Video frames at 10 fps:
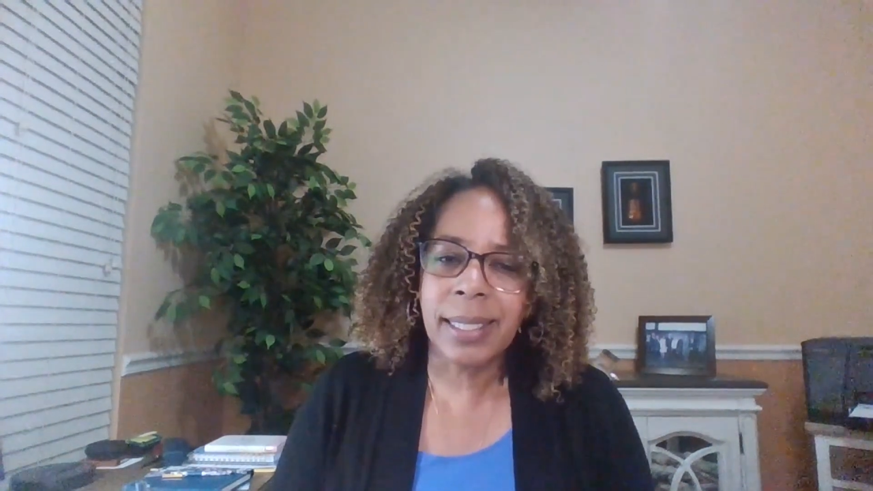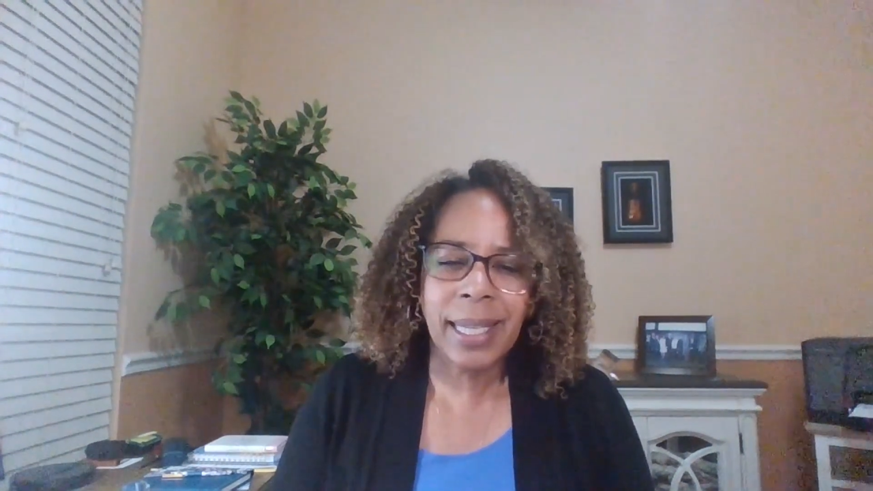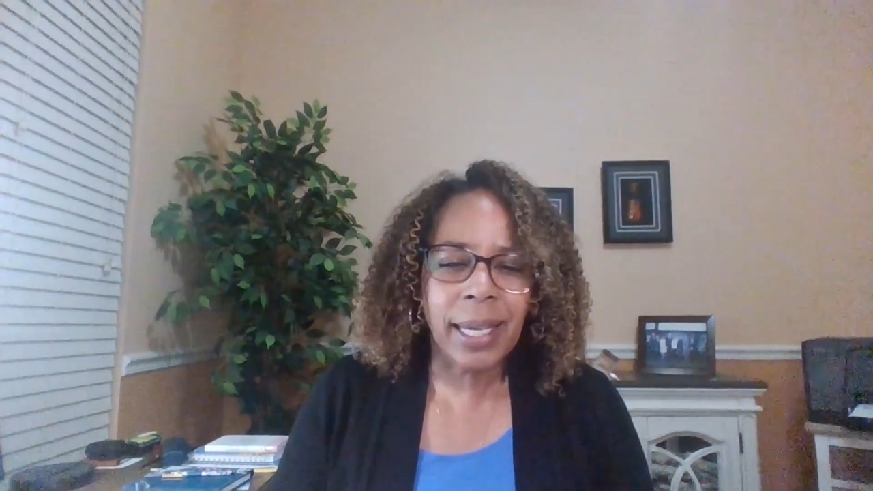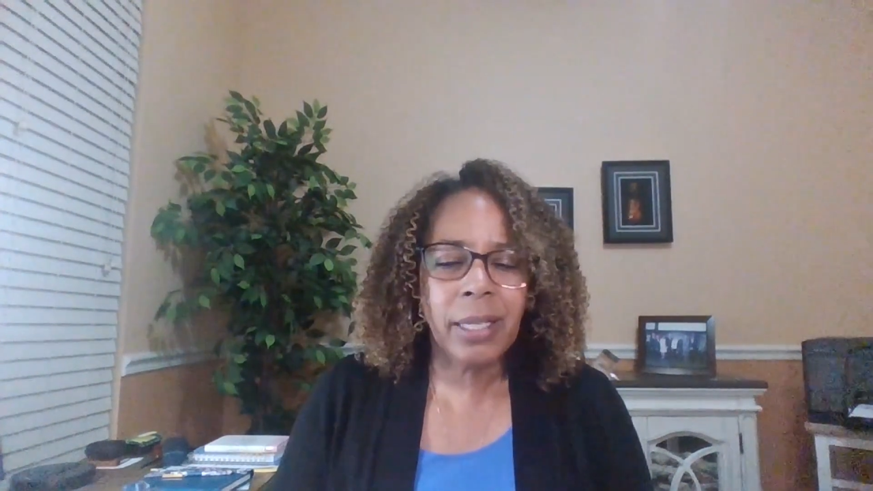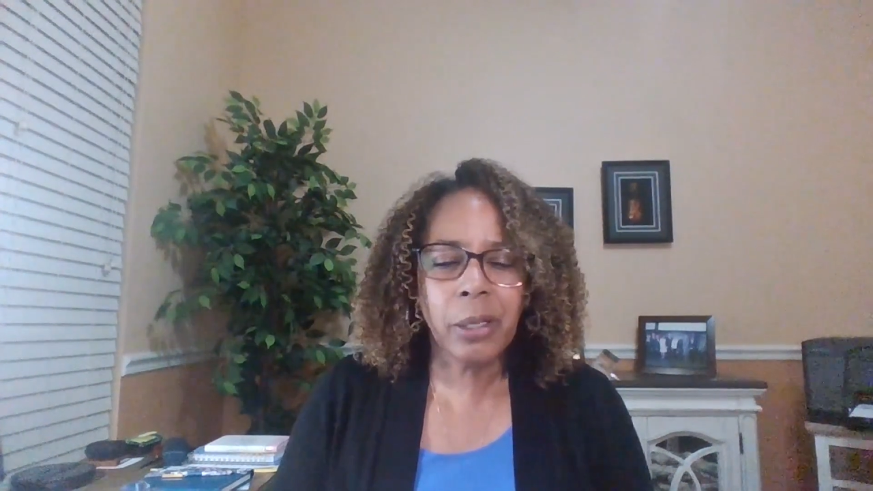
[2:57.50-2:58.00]

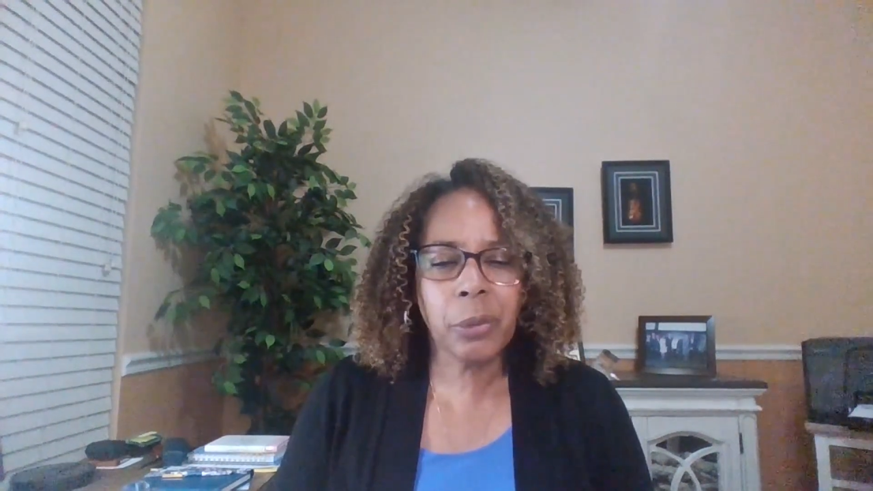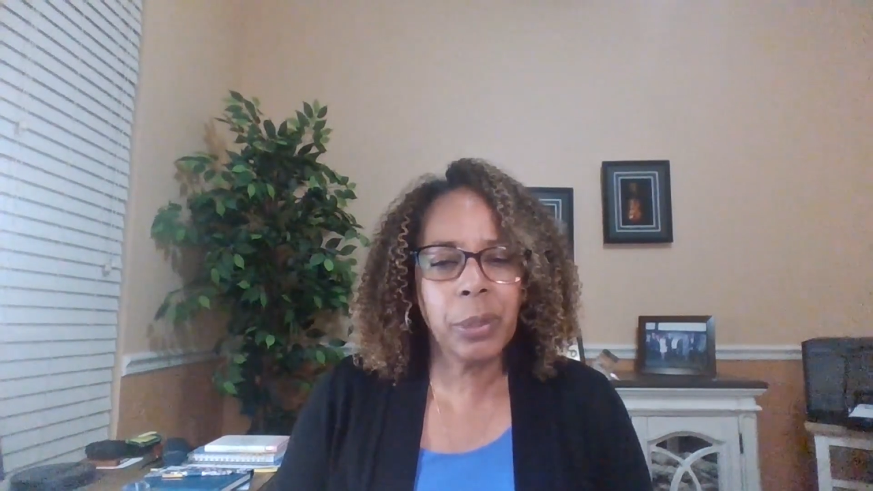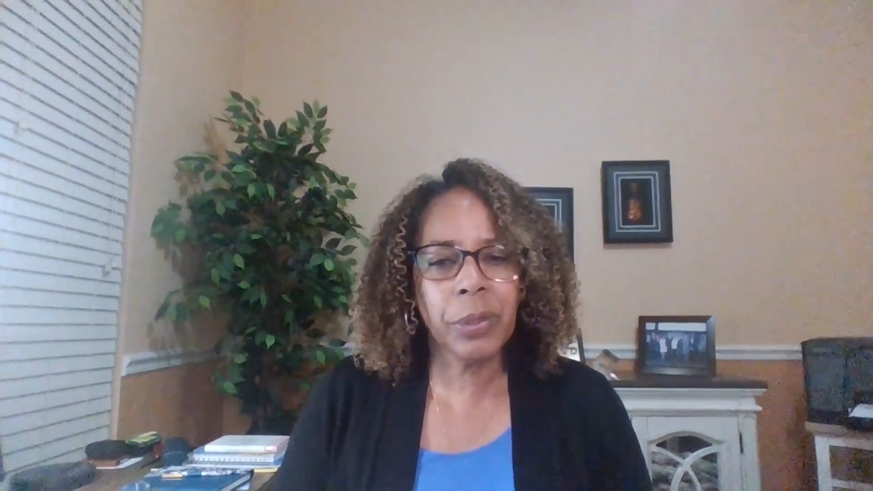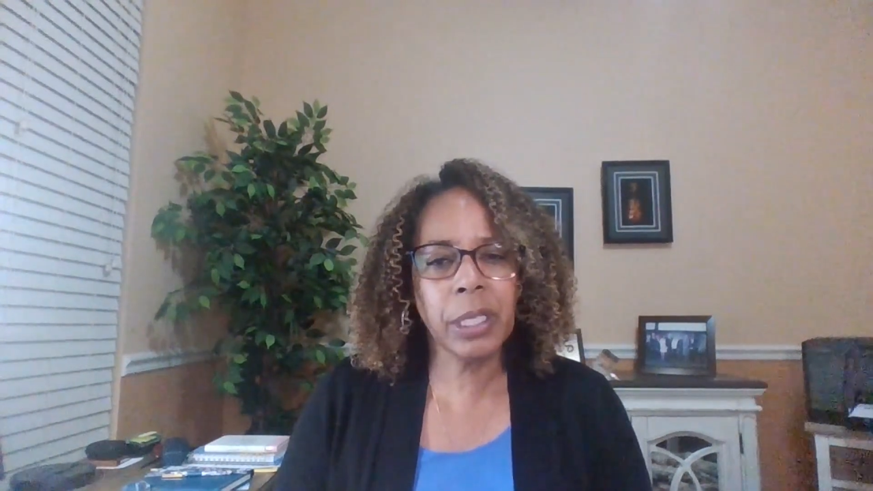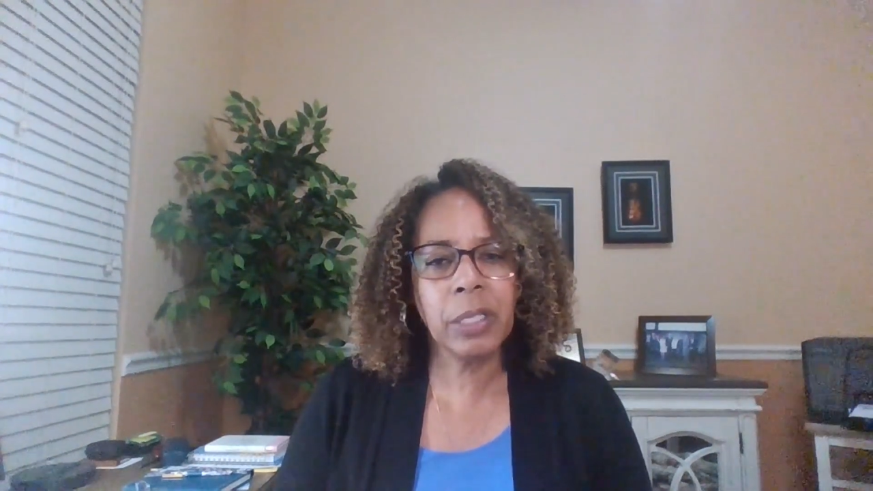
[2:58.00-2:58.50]
2
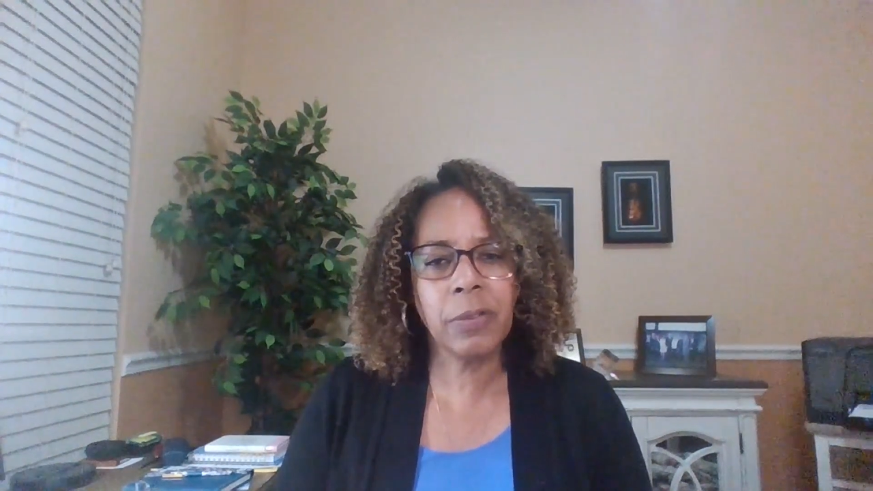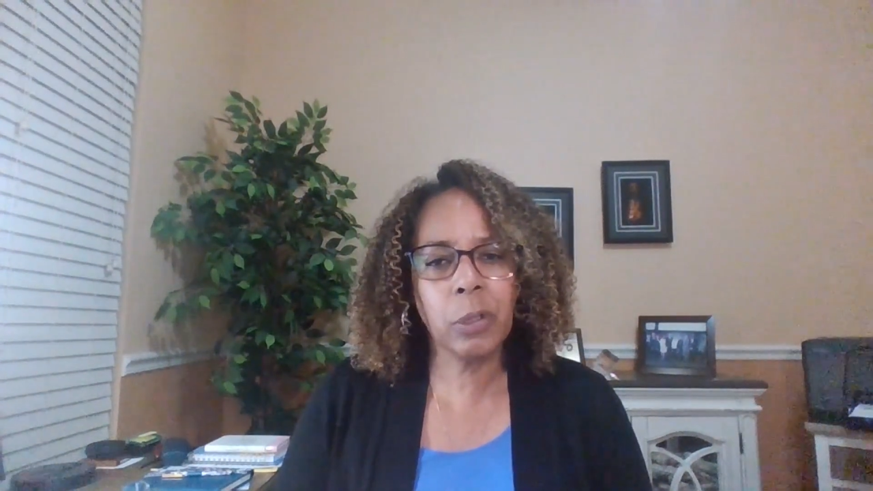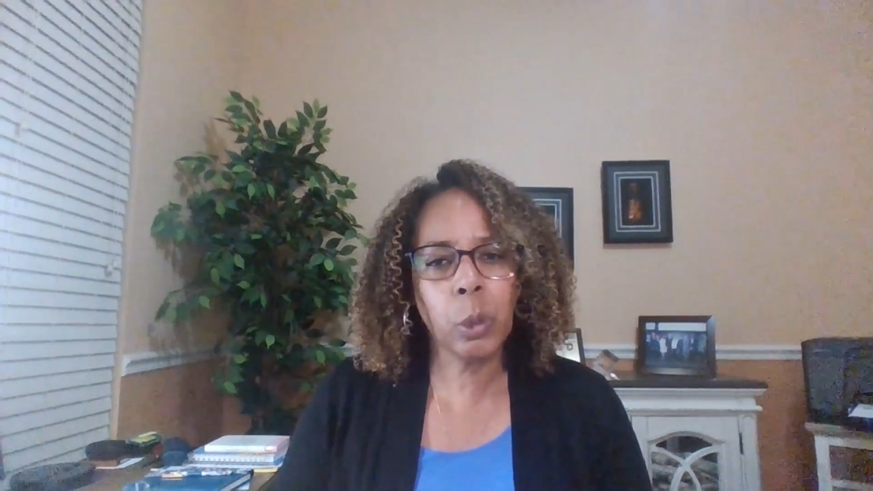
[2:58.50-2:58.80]
Corinthians